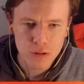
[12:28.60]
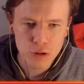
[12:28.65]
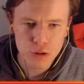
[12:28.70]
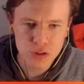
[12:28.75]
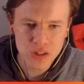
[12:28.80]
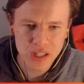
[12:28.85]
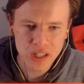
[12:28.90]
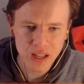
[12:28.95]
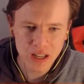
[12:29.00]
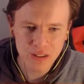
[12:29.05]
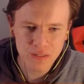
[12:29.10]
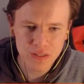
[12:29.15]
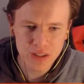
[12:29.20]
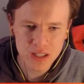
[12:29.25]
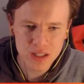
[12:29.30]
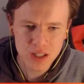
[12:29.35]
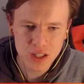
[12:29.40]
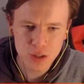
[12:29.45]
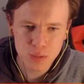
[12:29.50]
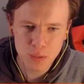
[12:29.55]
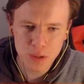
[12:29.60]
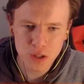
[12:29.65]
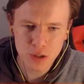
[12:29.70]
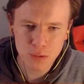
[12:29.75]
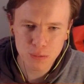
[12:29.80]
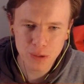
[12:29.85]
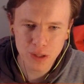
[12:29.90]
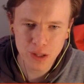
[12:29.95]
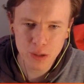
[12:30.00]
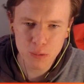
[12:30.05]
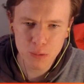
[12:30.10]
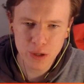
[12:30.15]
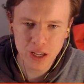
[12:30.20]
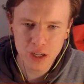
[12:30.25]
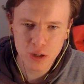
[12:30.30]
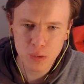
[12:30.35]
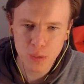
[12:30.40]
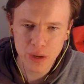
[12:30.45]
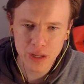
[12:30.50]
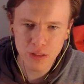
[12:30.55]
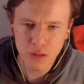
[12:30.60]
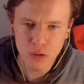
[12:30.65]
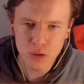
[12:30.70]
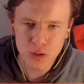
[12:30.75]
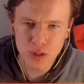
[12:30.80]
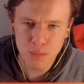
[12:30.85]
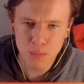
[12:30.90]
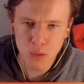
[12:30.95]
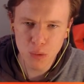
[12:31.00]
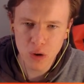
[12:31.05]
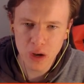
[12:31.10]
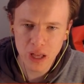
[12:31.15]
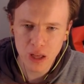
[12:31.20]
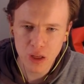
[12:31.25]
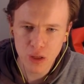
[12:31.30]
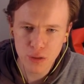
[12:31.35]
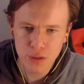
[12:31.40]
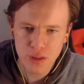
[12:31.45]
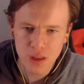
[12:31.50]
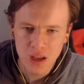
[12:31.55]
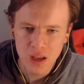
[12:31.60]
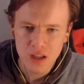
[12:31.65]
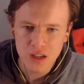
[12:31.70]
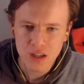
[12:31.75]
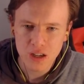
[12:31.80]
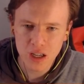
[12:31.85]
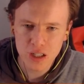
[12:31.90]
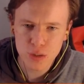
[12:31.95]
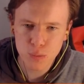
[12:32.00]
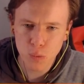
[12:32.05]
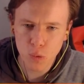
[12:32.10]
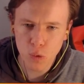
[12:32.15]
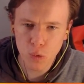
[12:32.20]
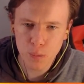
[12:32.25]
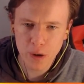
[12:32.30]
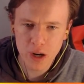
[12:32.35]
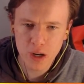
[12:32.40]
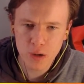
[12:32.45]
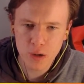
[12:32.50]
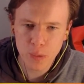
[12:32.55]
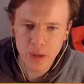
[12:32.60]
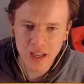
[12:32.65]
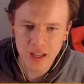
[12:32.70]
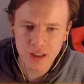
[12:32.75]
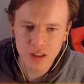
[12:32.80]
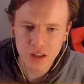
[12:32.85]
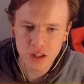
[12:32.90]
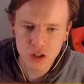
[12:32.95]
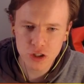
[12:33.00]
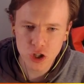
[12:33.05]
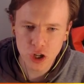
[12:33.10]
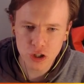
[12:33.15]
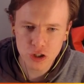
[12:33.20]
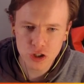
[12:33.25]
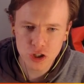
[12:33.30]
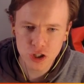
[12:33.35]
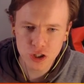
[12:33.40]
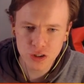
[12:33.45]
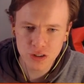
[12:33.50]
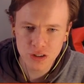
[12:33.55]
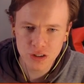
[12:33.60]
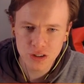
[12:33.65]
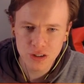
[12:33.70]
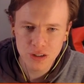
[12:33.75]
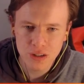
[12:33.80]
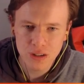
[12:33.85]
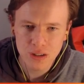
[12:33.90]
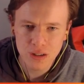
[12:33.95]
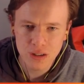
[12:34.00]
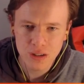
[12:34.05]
Use an invis because we don't really want our queen losing more health. Nice wall break. We get the junction.